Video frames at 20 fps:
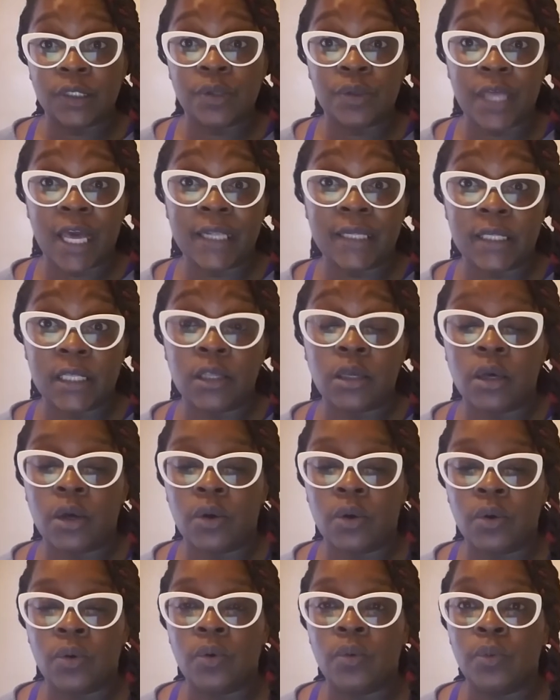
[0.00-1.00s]
So that's the
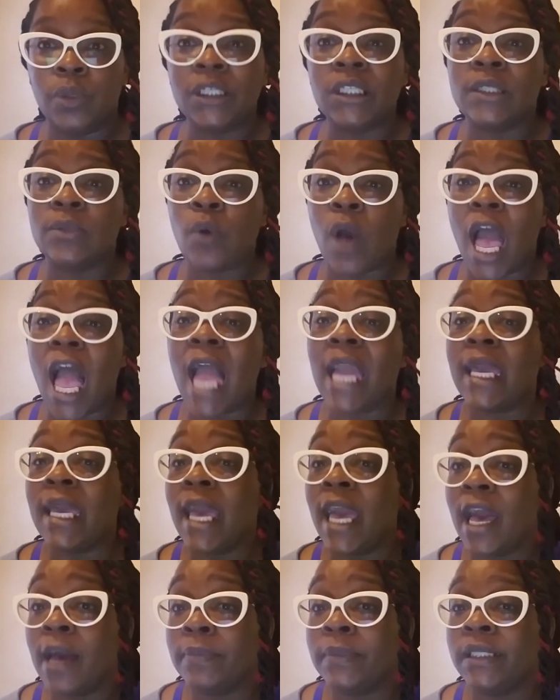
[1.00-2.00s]
goal, which is why I
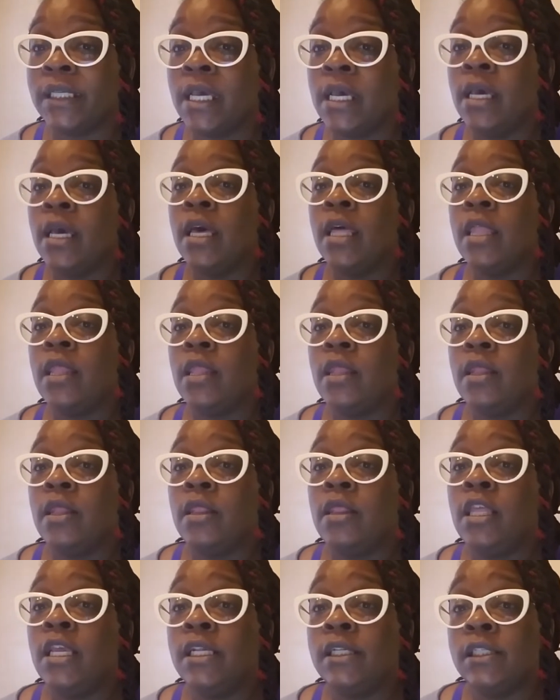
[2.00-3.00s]
kept
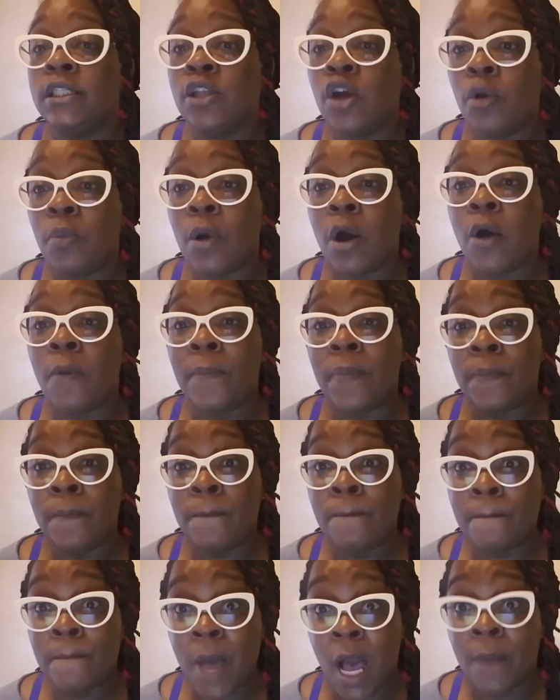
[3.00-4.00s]
the snowball
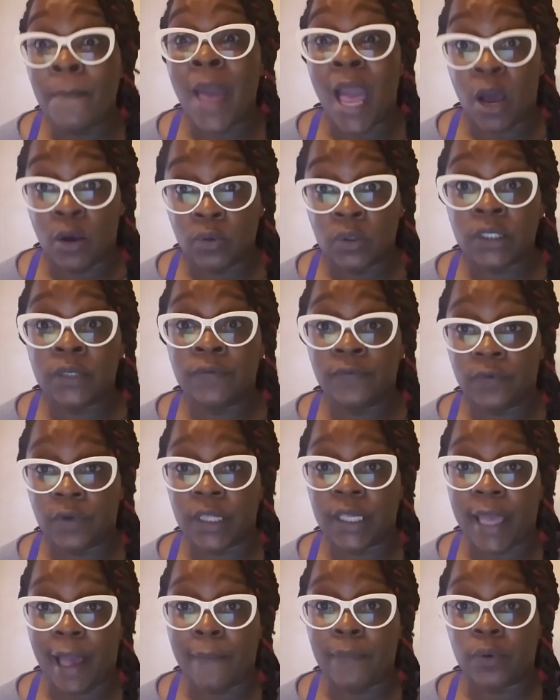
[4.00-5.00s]
amount for
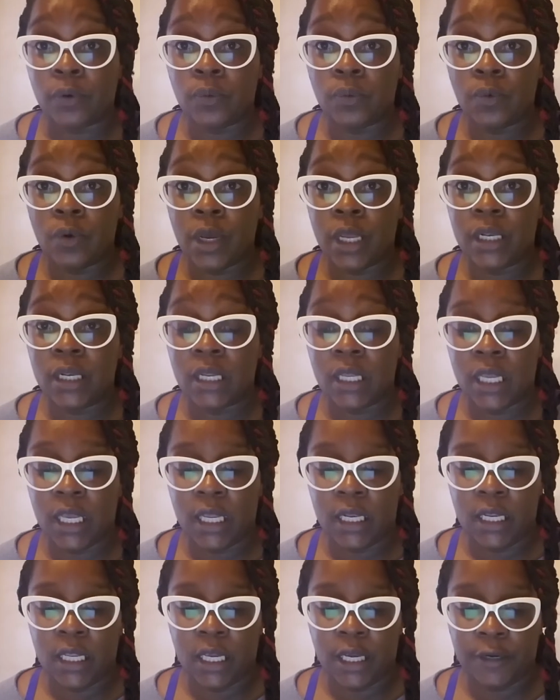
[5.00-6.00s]
the Capital One
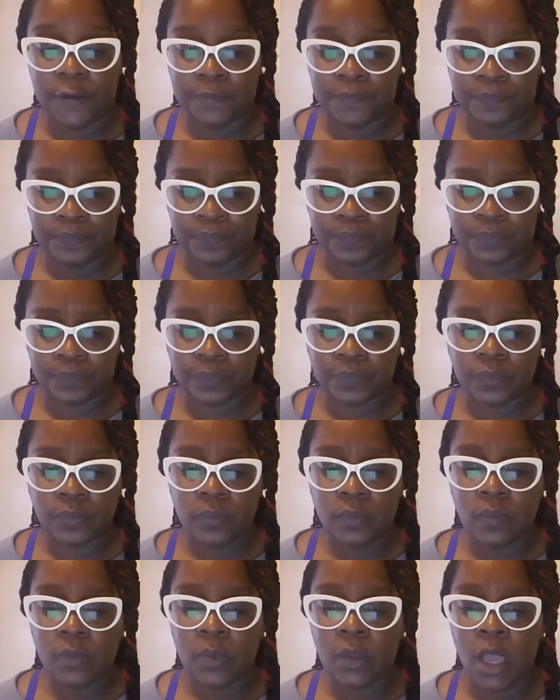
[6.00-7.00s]
in here.
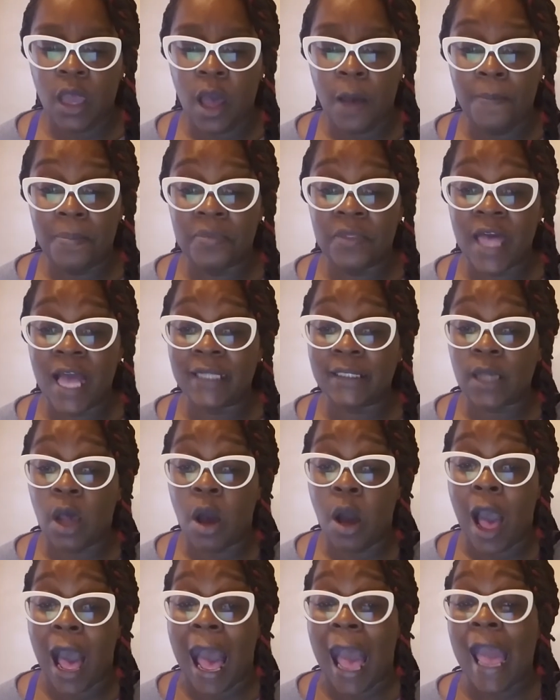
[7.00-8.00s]
That's
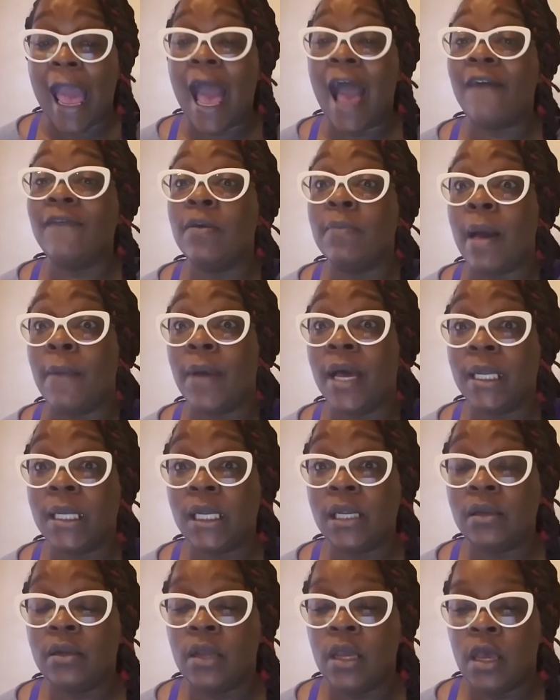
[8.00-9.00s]
all I have in my
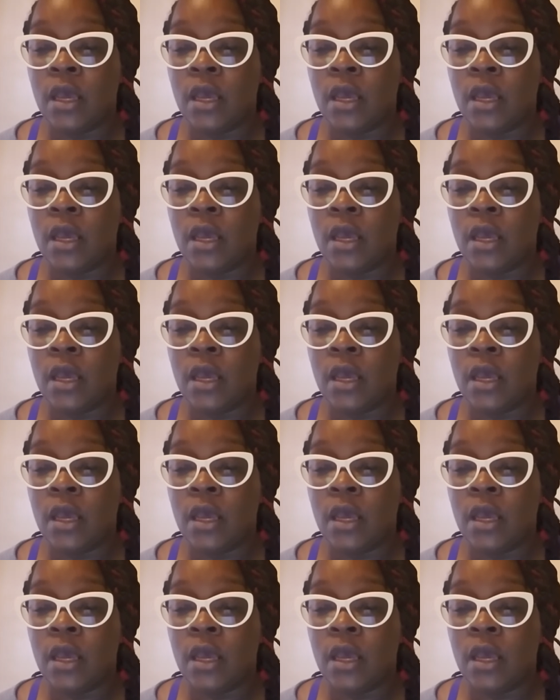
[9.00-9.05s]
budget.